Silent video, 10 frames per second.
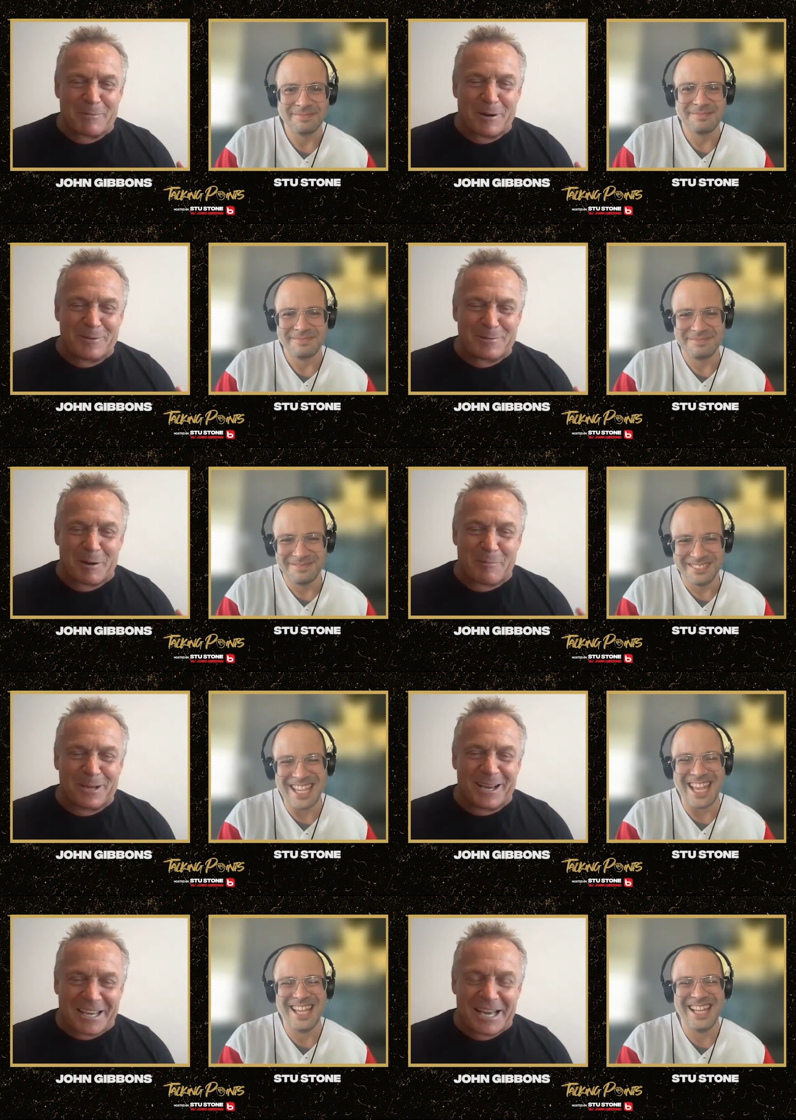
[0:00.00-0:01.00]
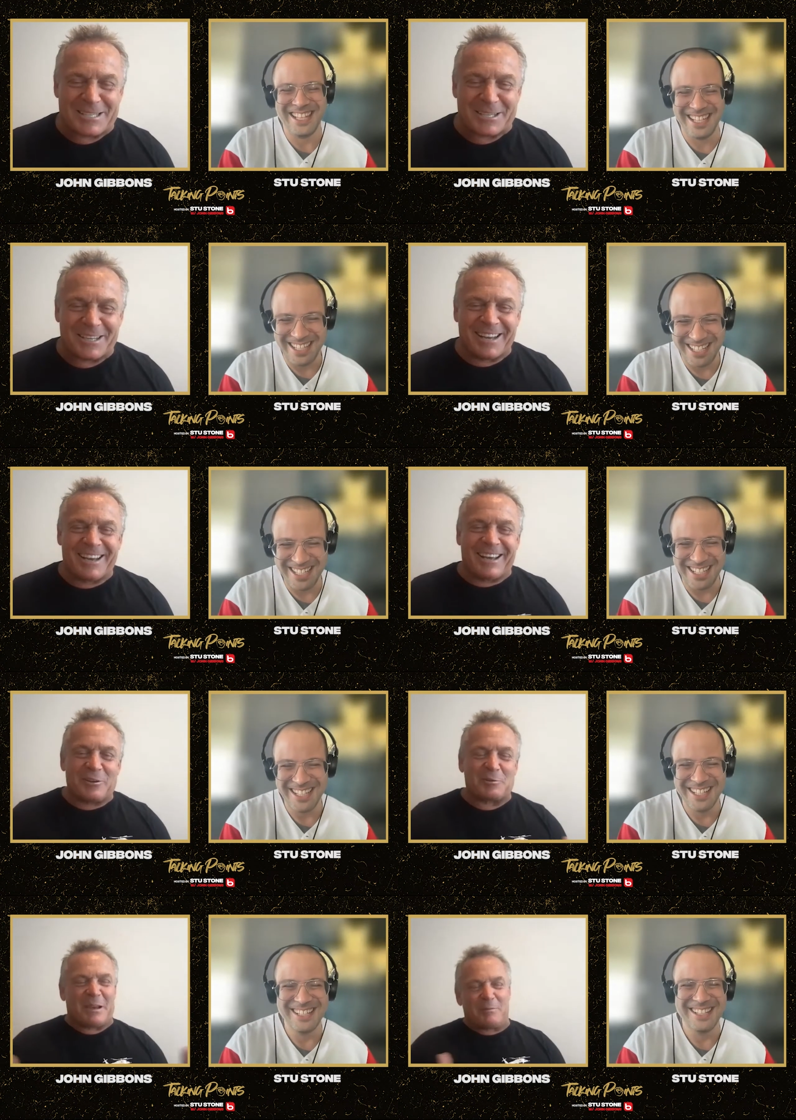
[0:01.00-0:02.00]
Speaker 1: movies, but I'm guessing
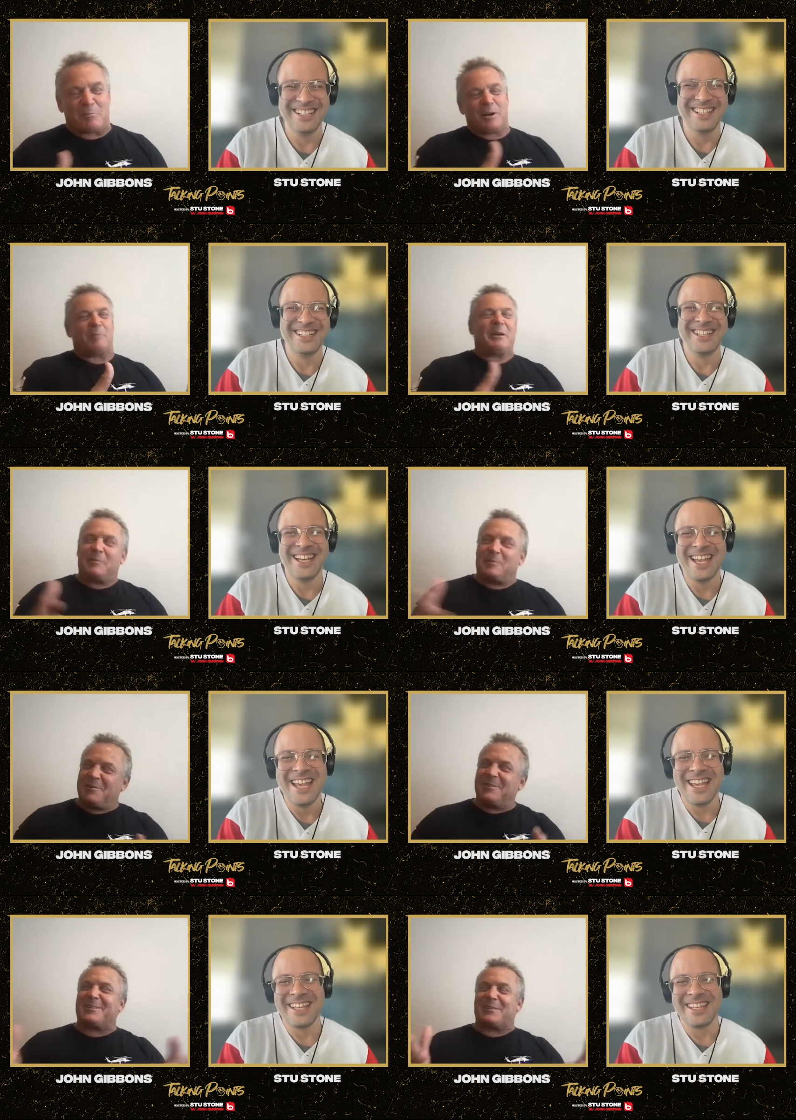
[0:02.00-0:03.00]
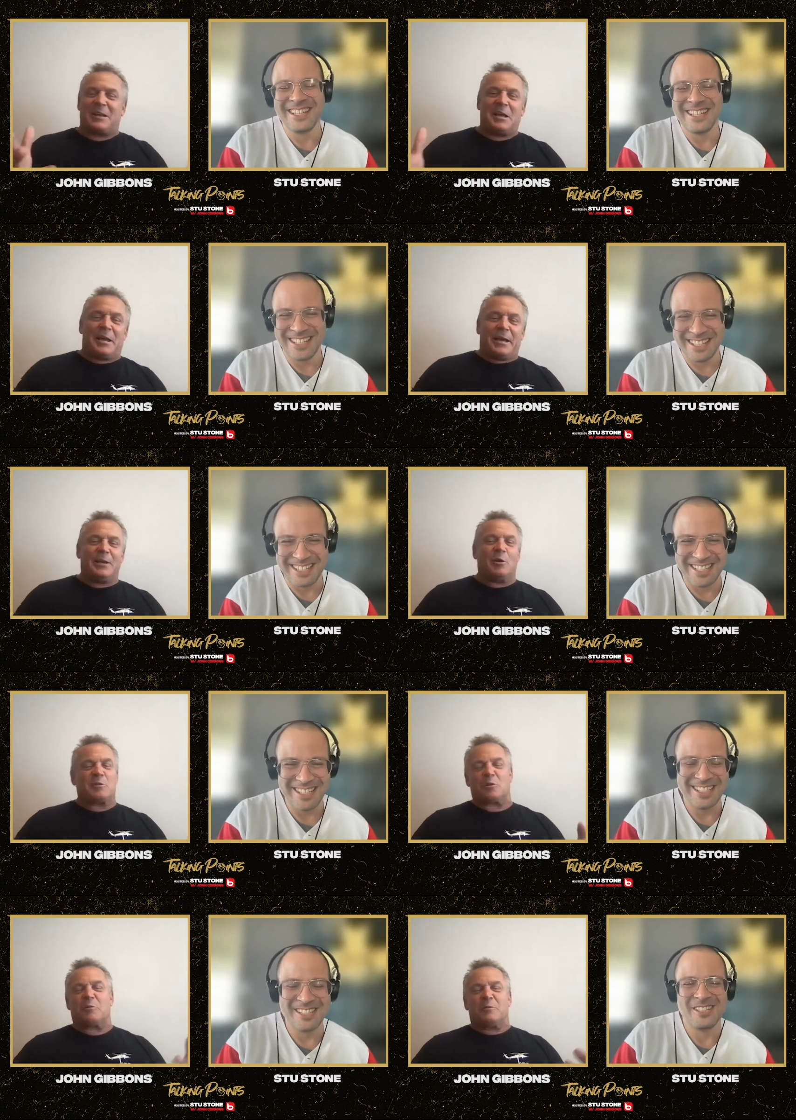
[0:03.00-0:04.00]
there's maybe well, maybe we should do this and that. You know,
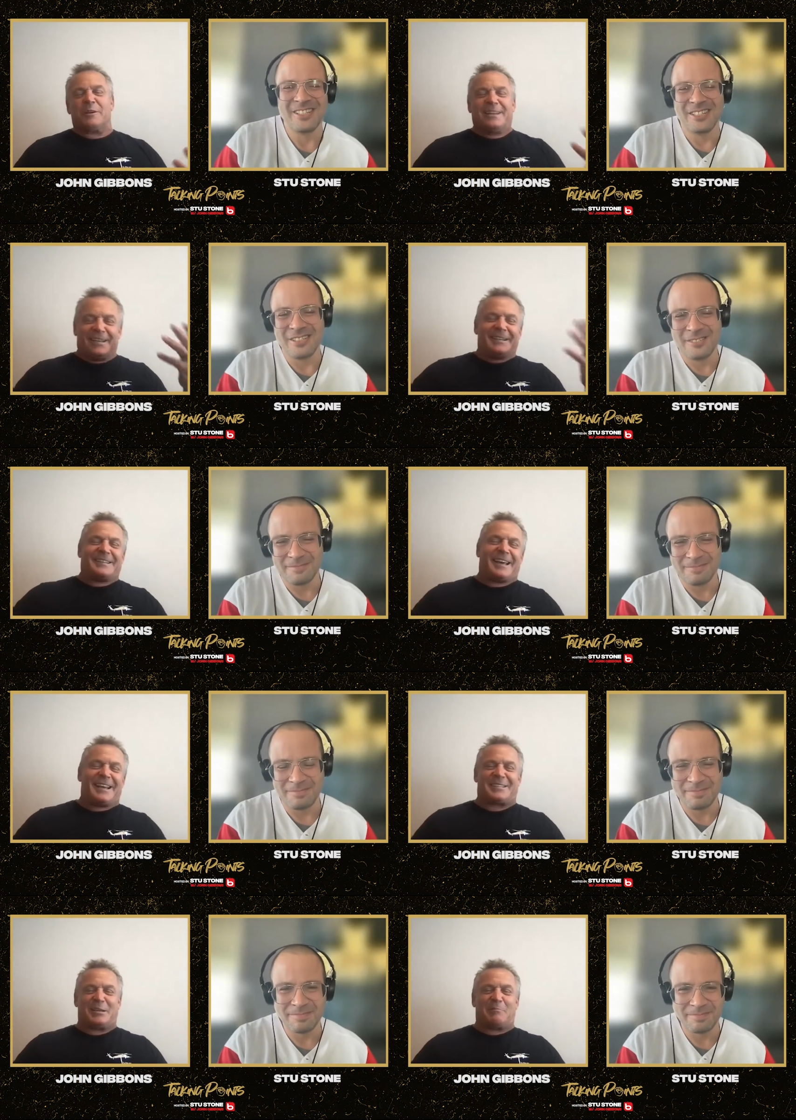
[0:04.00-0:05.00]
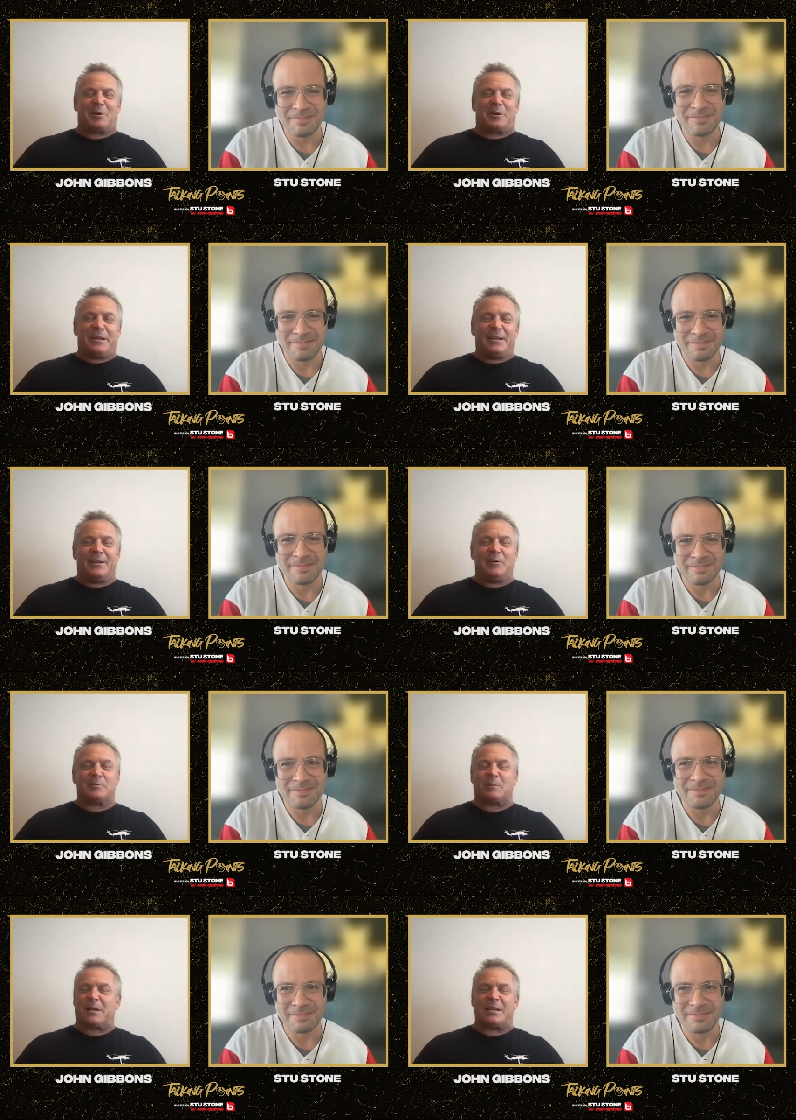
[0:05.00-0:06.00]
so it's kind of similar. You know,
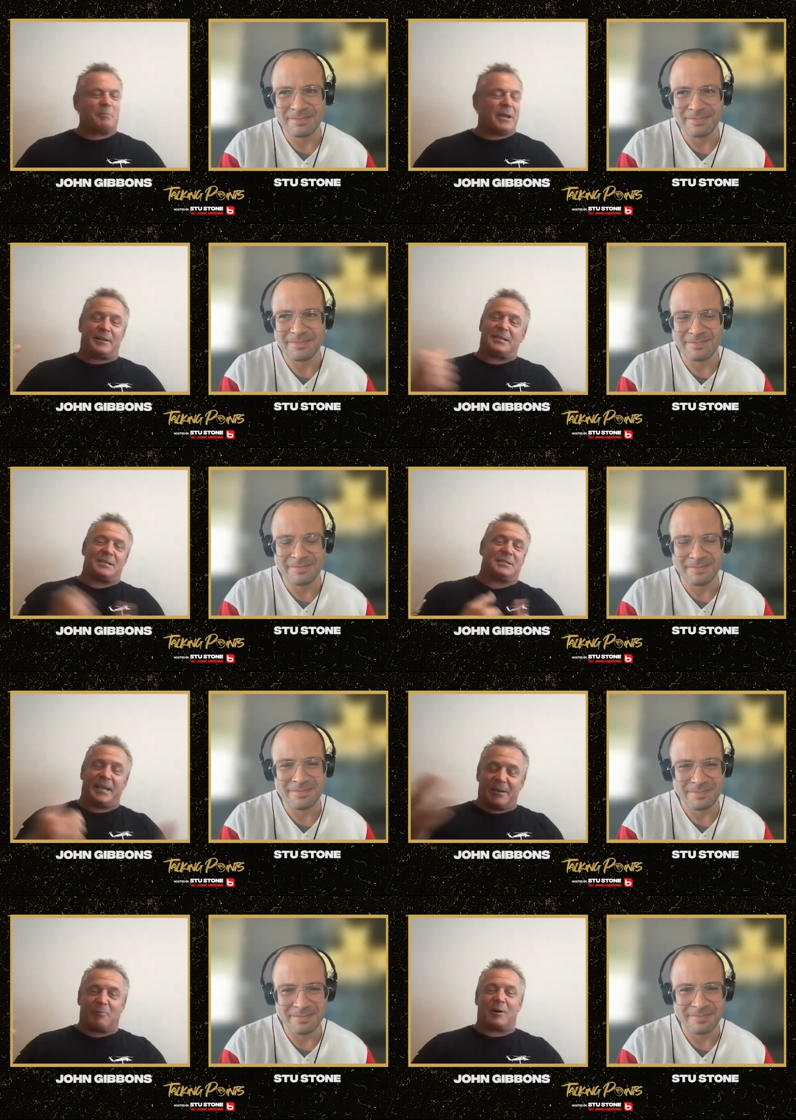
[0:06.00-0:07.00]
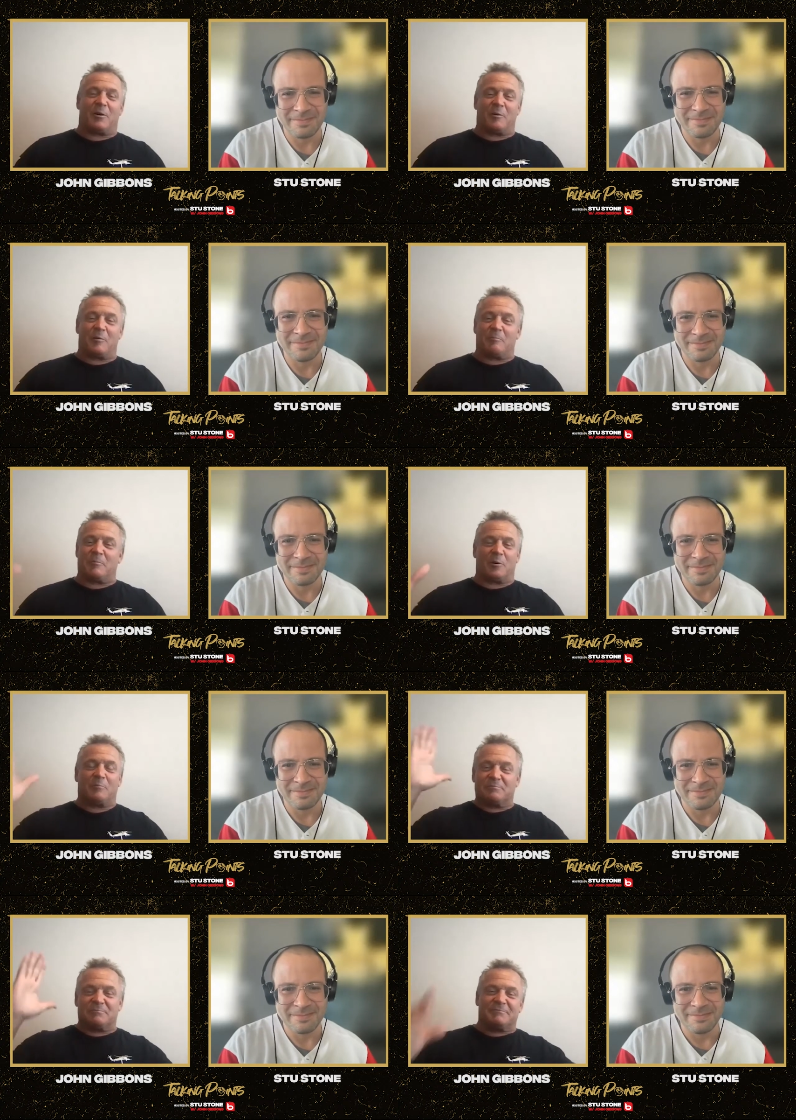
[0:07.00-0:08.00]
sometimes man, this is it. We're going
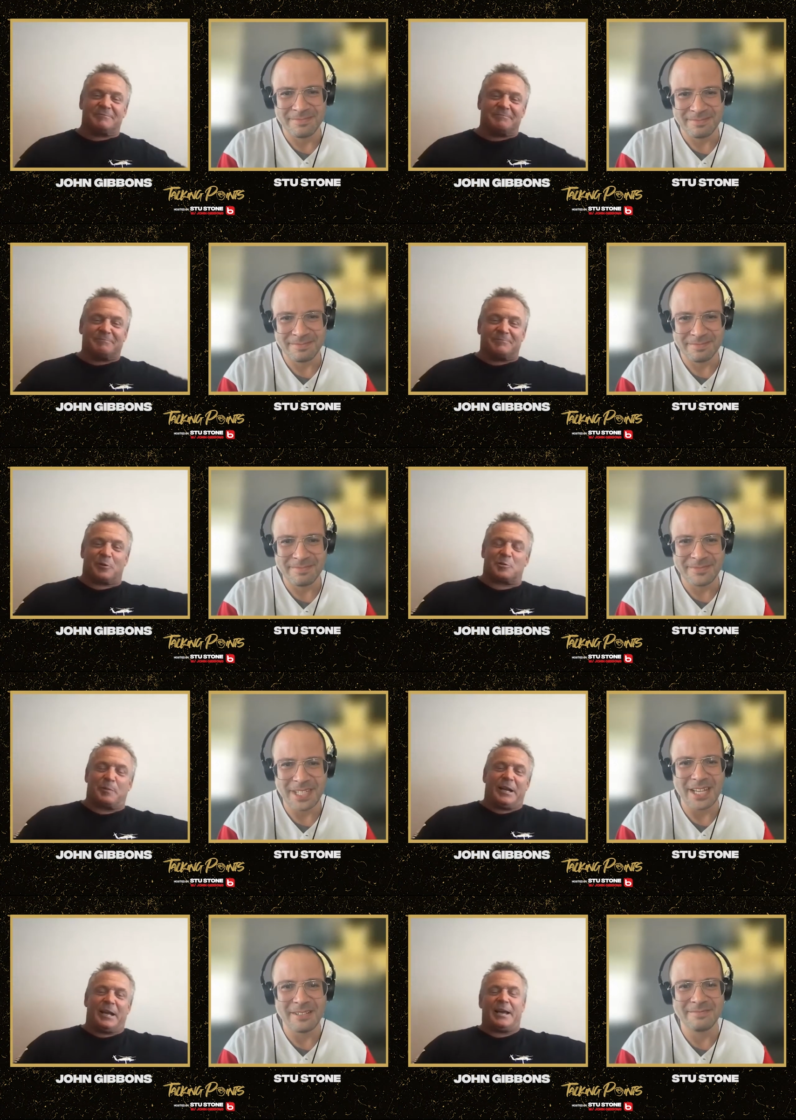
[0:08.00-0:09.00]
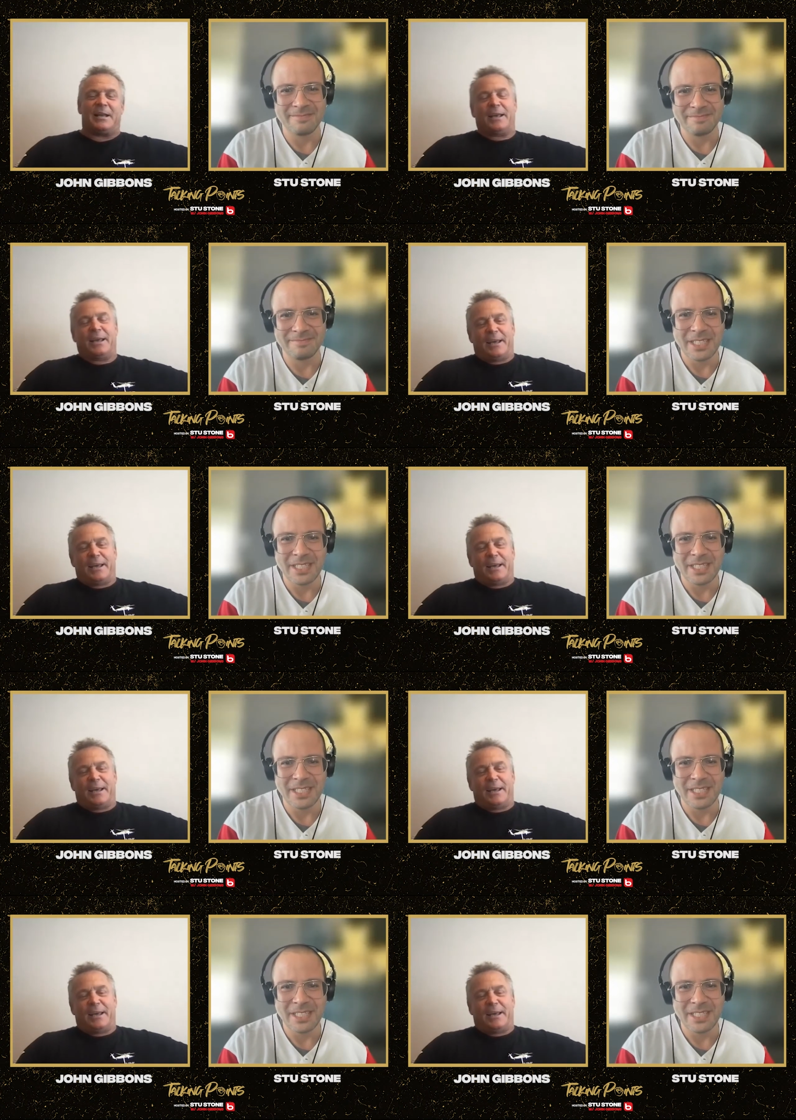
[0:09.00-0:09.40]
boom, full speed yeah. ahead.